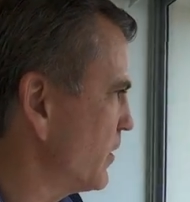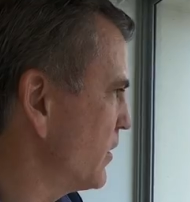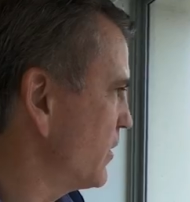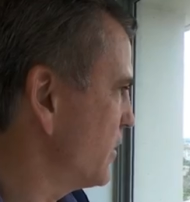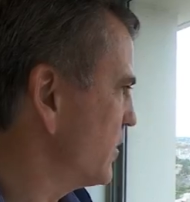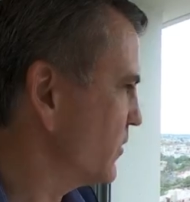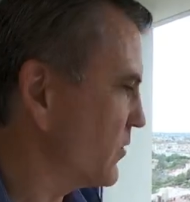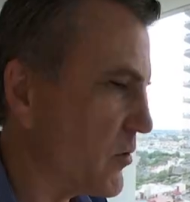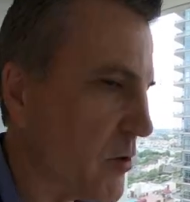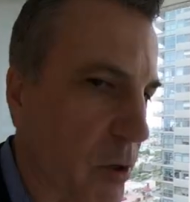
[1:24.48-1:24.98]

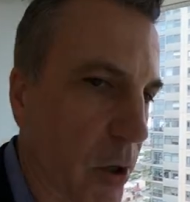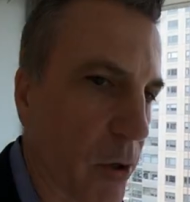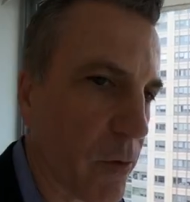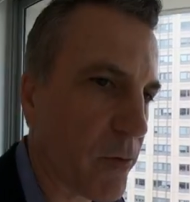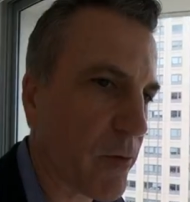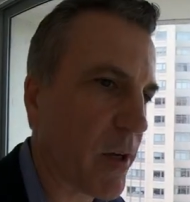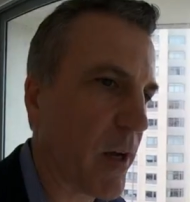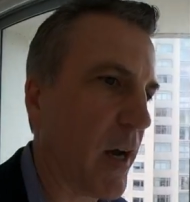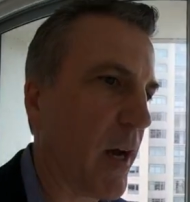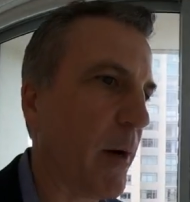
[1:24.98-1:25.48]

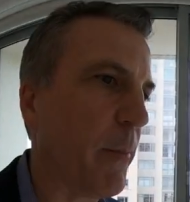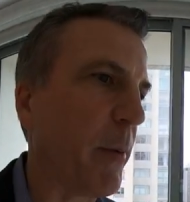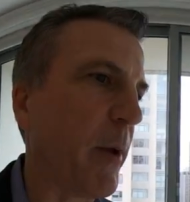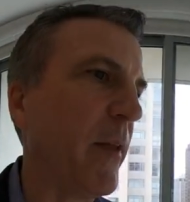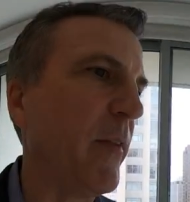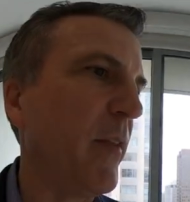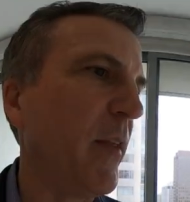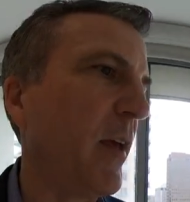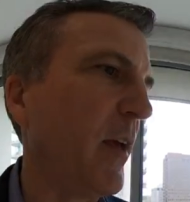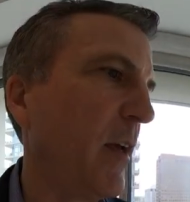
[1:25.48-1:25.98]
stovetop,
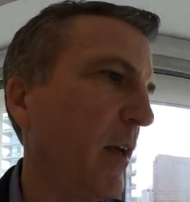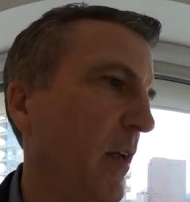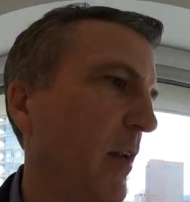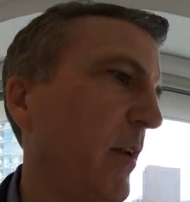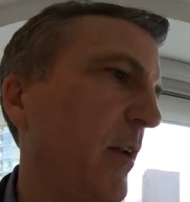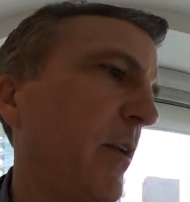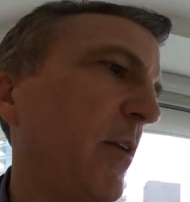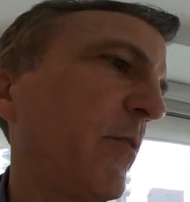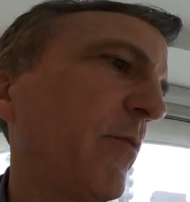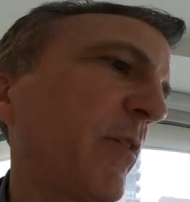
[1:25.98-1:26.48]
and
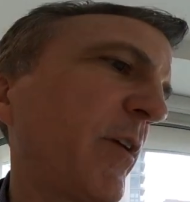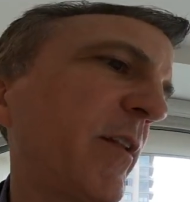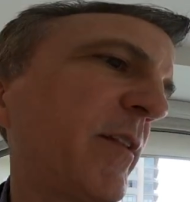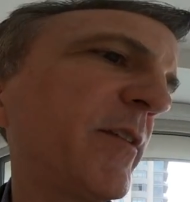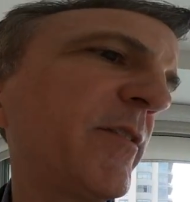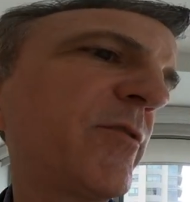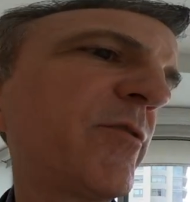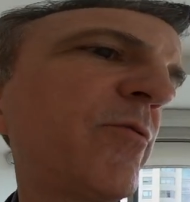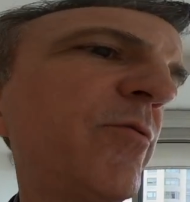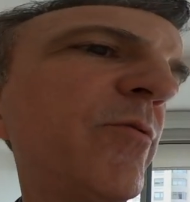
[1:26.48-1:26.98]
then you've got
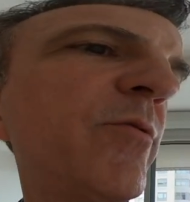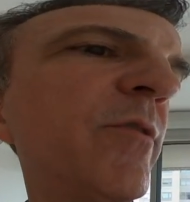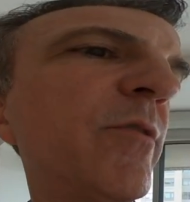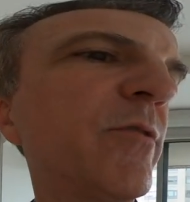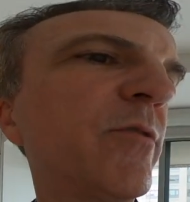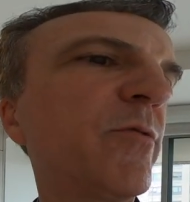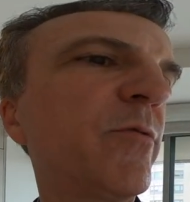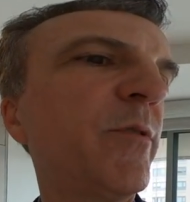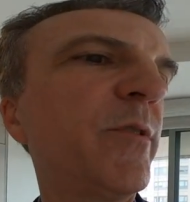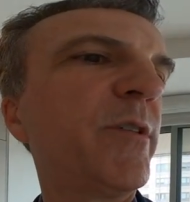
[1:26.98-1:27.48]
these cool
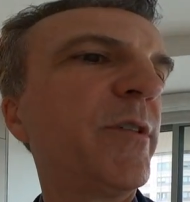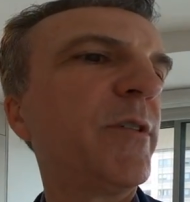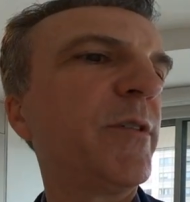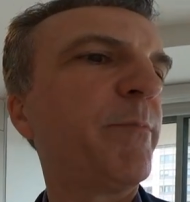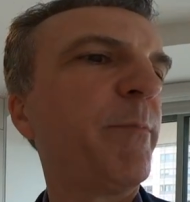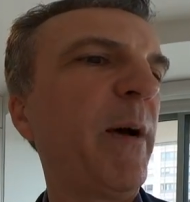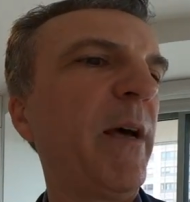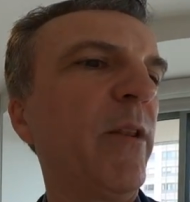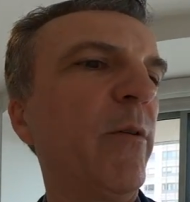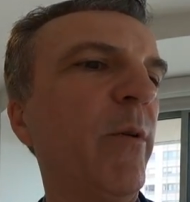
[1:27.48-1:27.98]
little switches.
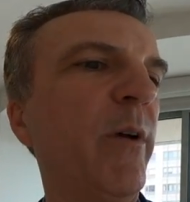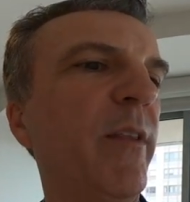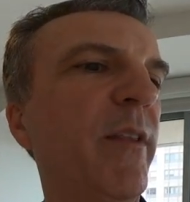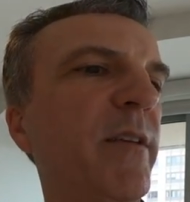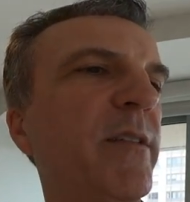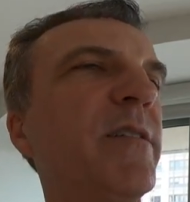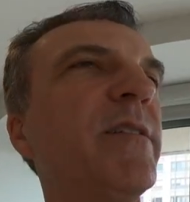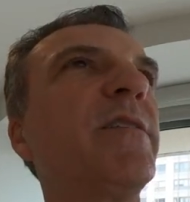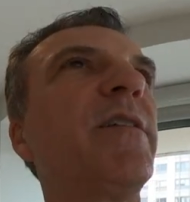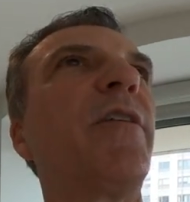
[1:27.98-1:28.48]
By the way,
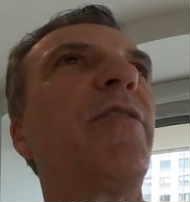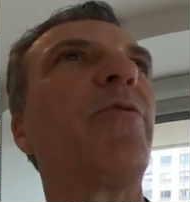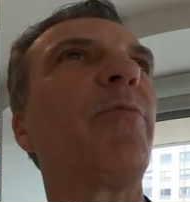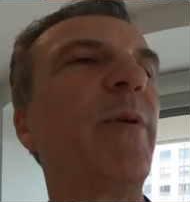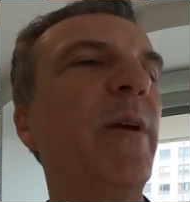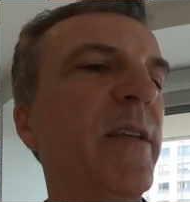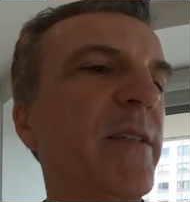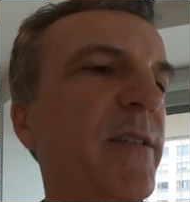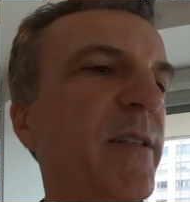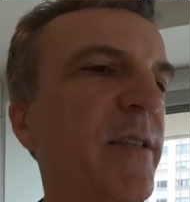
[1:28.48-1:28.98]
this is a
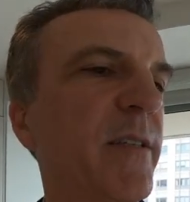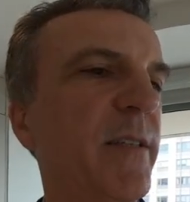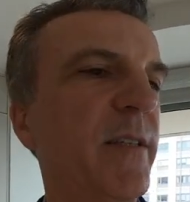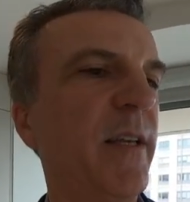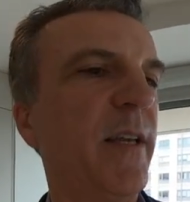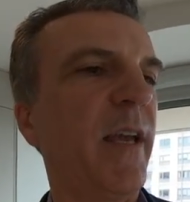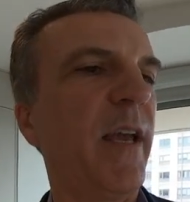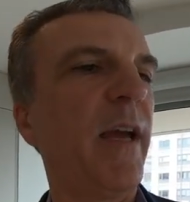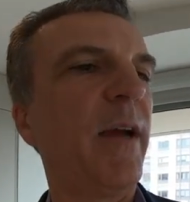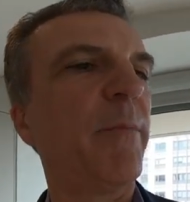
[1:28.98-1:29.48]

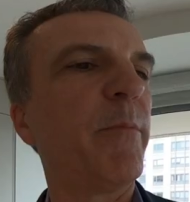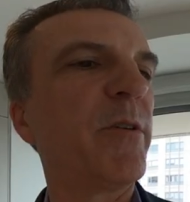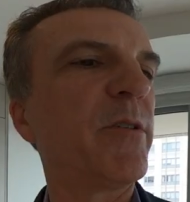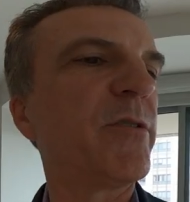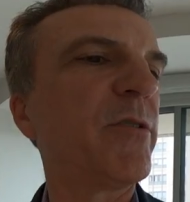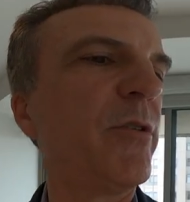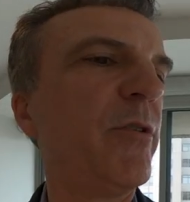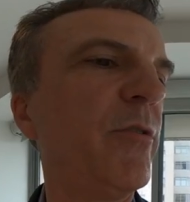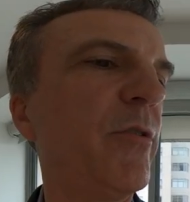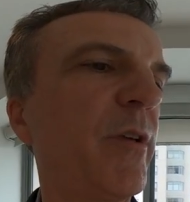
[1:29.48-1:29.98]
360 camera,
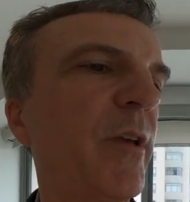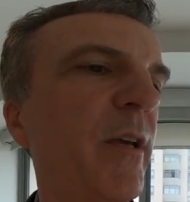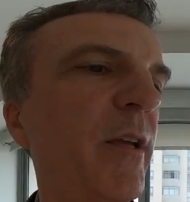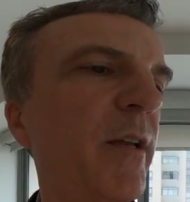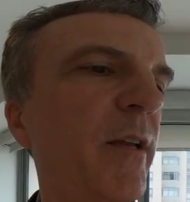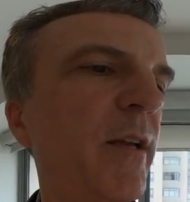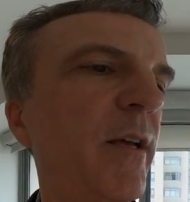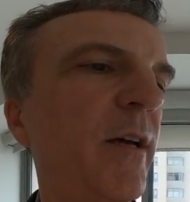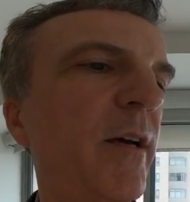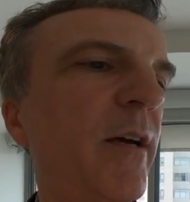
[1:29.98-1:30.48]
so you
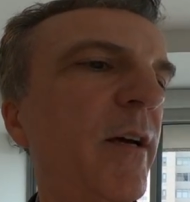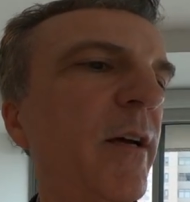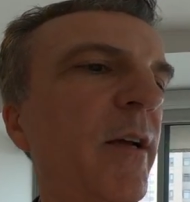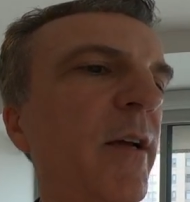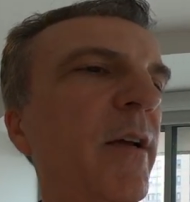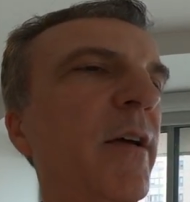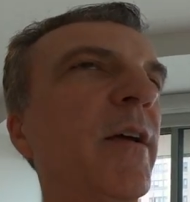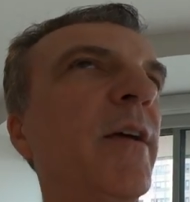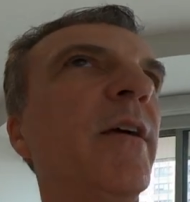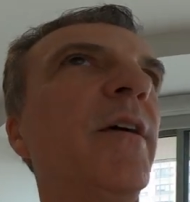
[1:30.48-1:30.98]
can
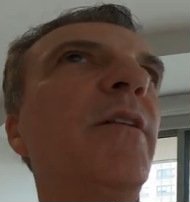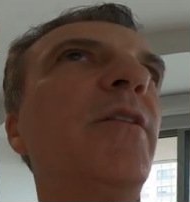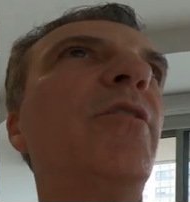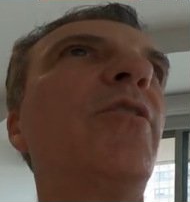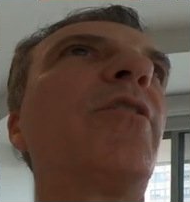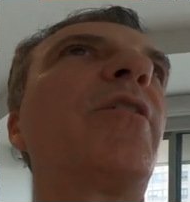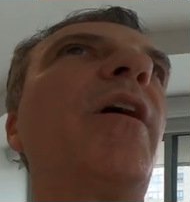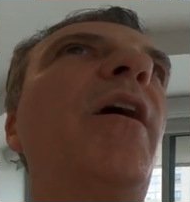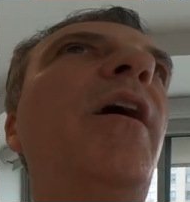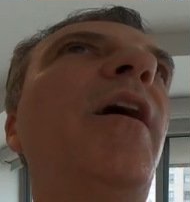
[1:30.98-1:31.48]

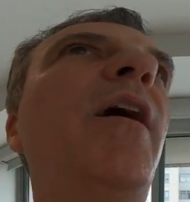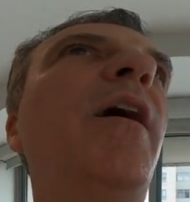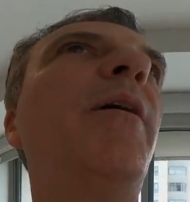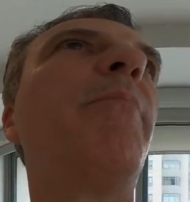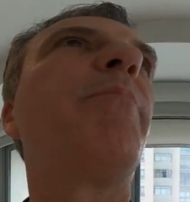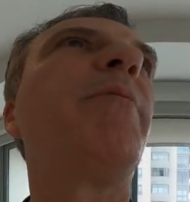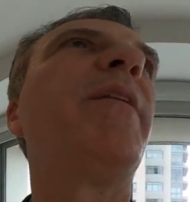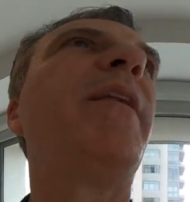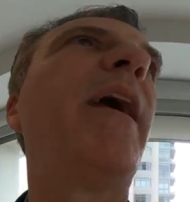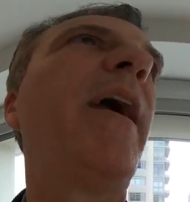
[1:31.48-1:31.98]
look
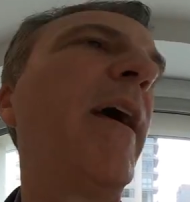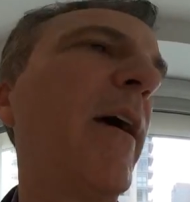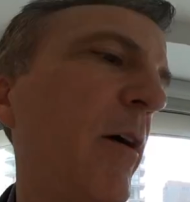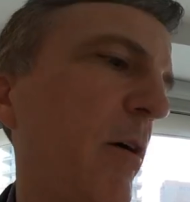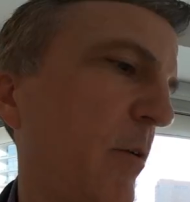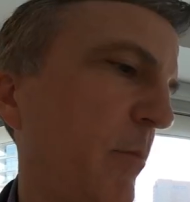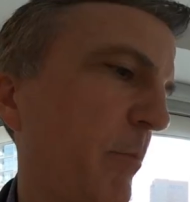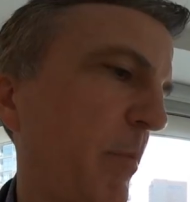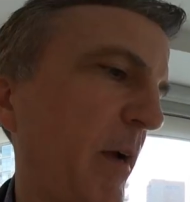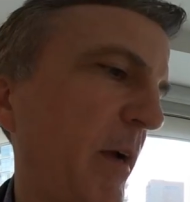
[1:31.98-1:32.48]
up,
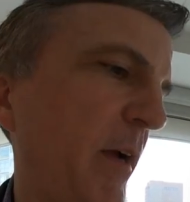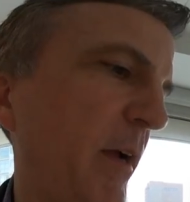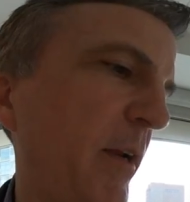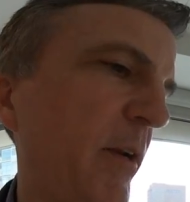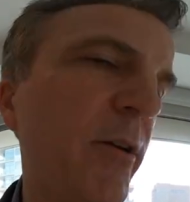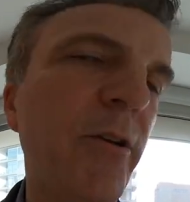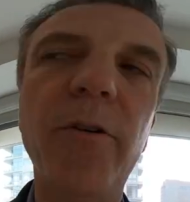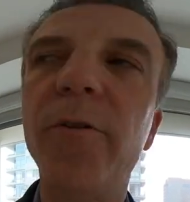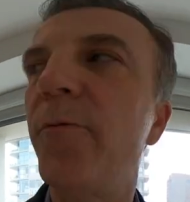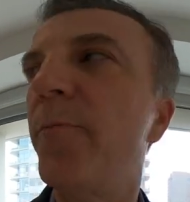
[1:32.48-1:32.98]
down,
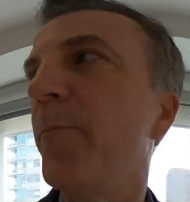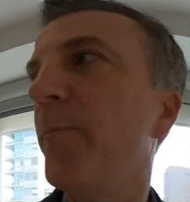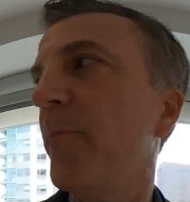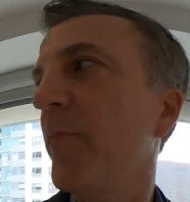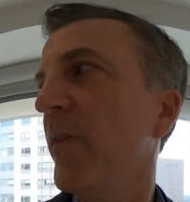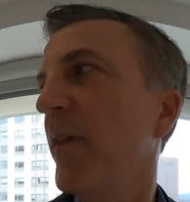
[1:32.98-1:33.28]
behind you.